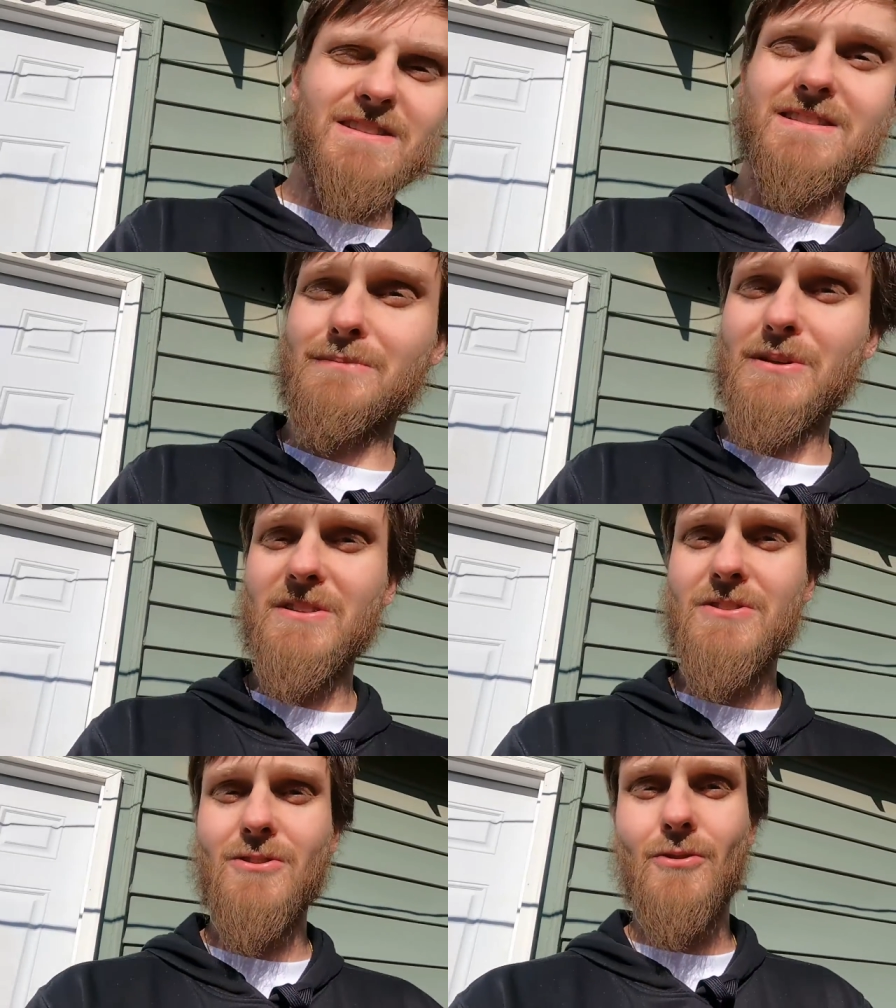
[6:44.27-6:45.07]
It's the
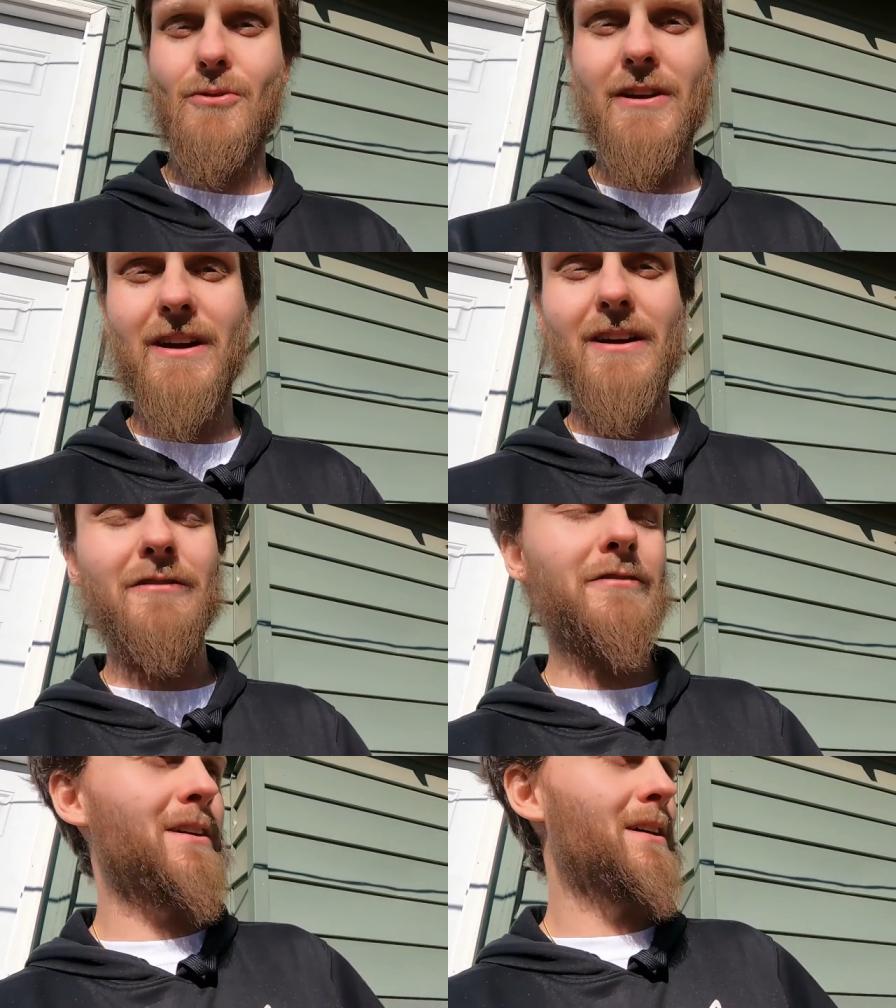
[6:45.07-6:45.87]
biggest struggle that I
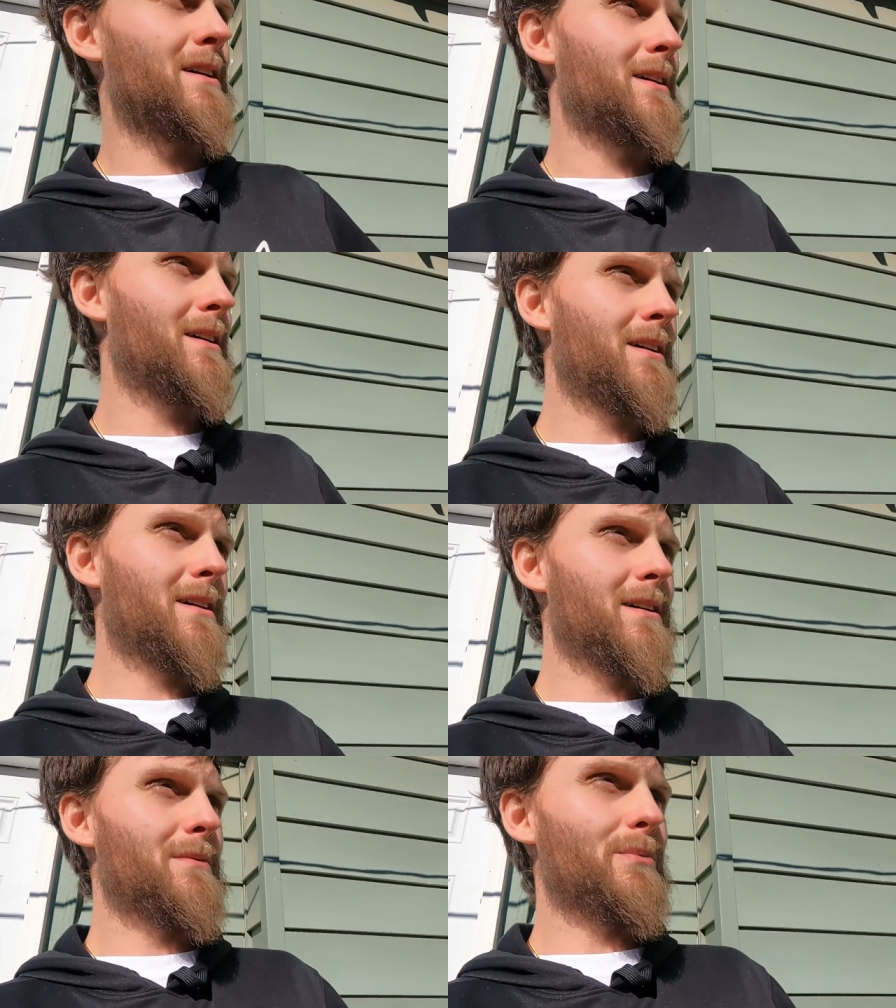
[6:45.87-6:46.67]
have
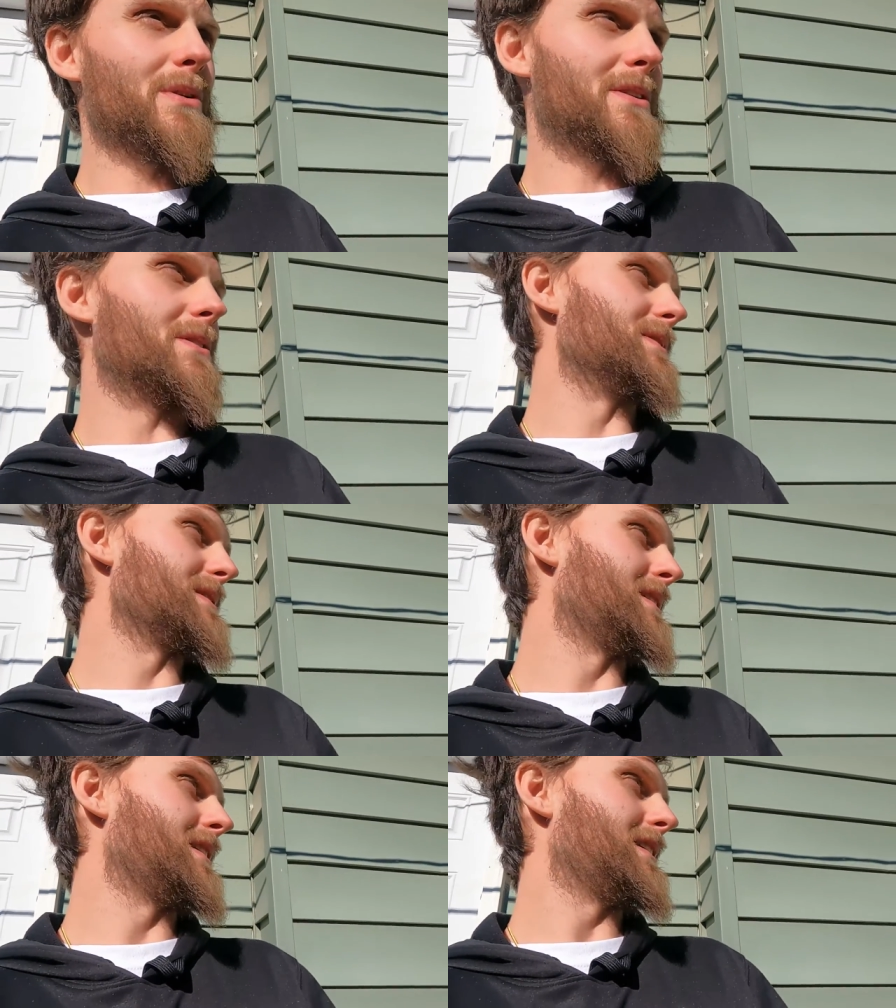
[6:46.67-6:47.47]
because
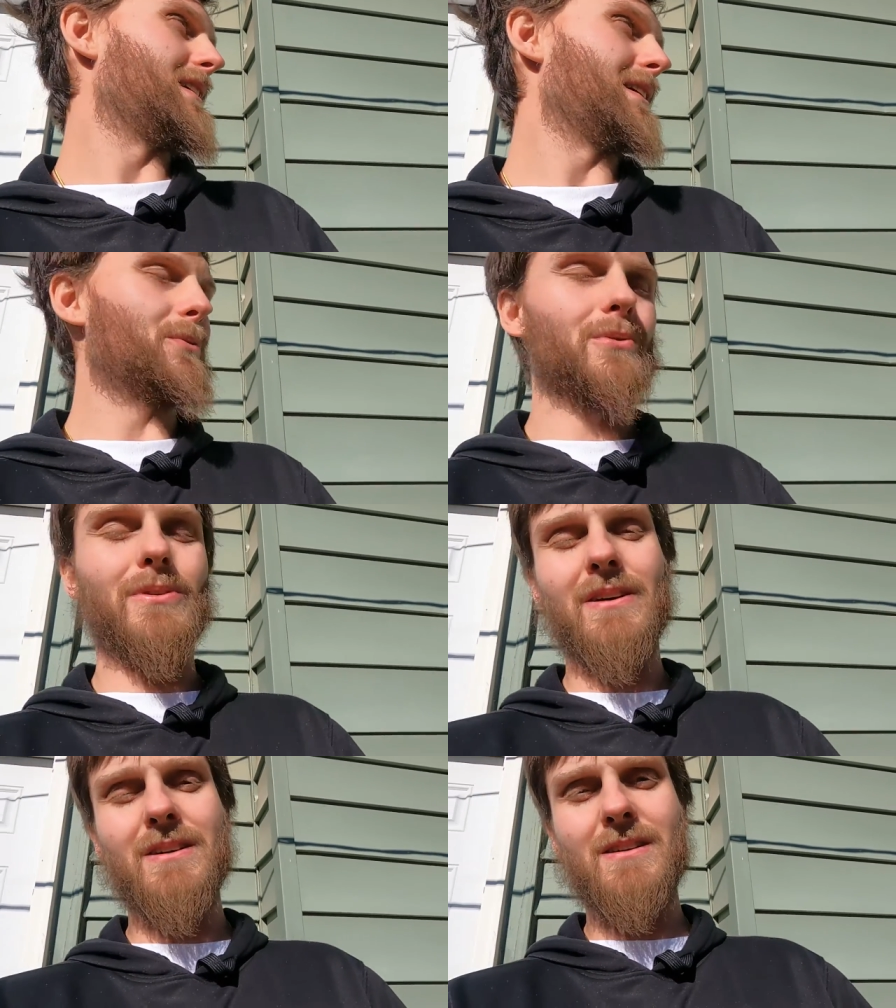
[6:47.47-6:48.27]
I
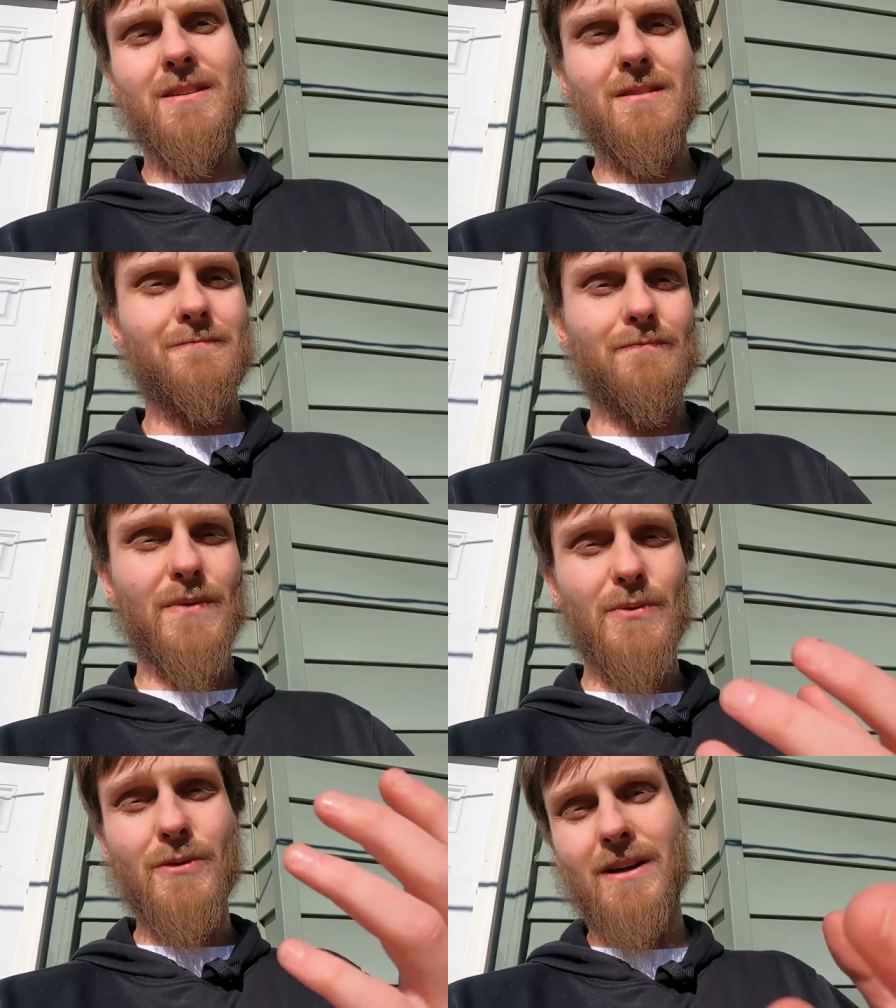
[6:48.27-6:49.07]
would,
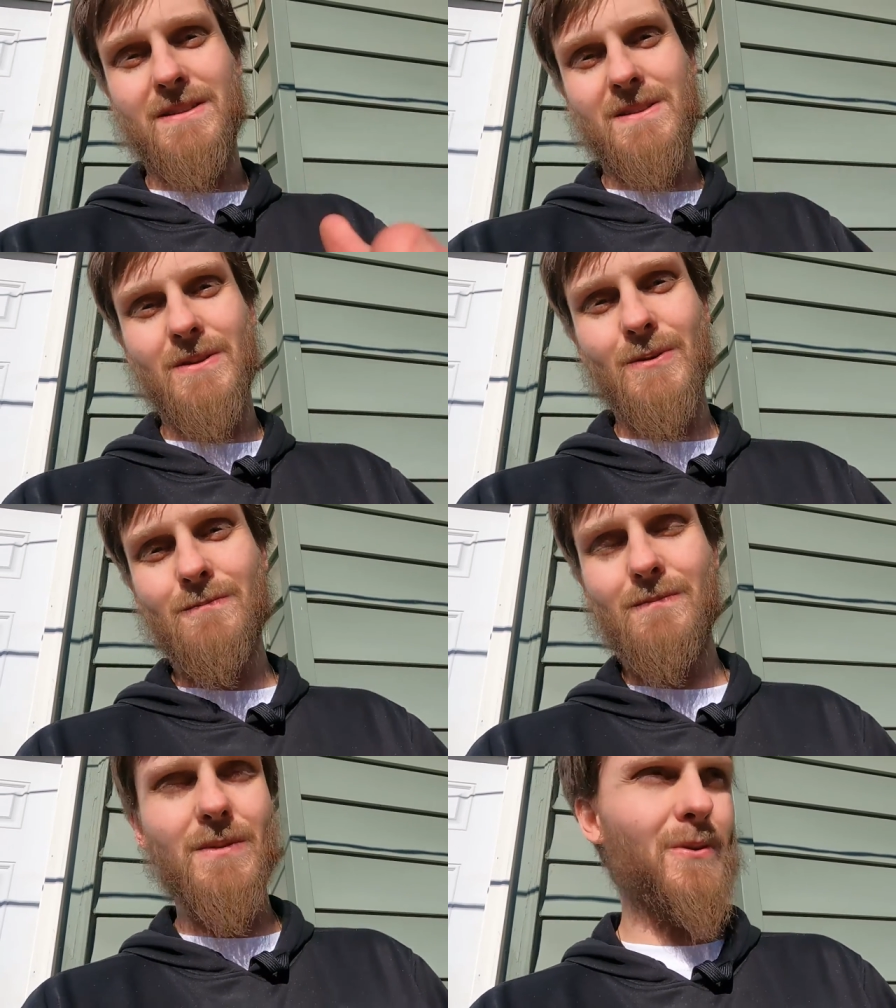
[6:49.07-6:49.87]
you guys
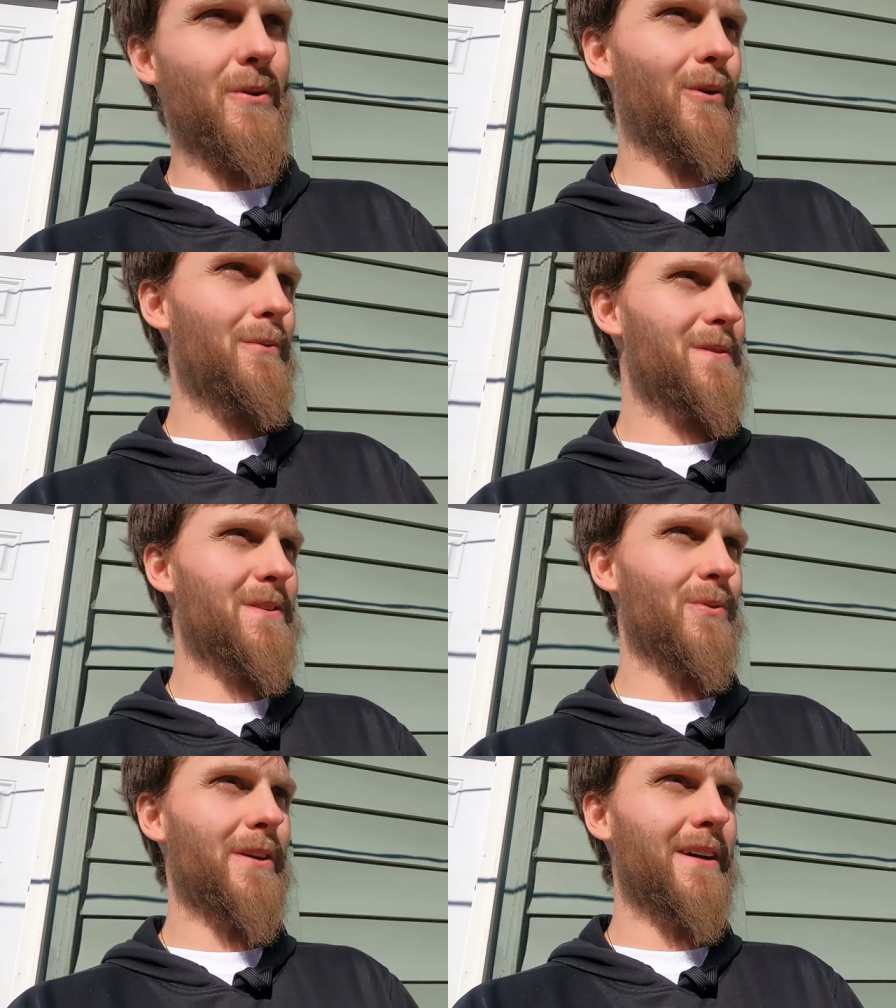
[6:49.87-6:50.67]
don't, you know, I'm a
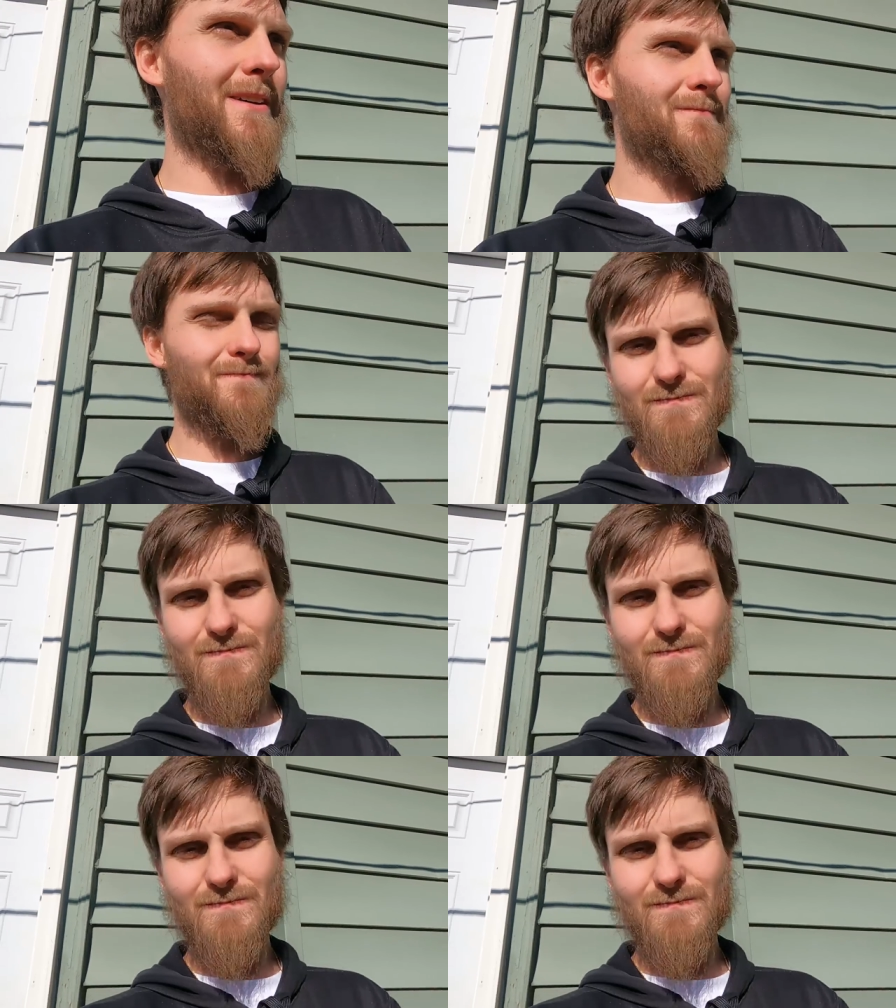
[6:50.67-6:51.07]
single dad,